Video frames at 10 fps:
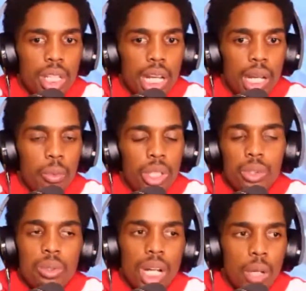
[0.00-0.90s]
I went
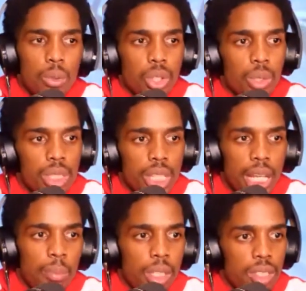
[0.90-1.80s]
through, I was always
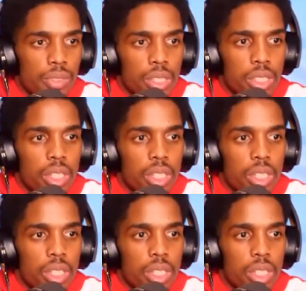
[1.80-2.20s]
happiness first.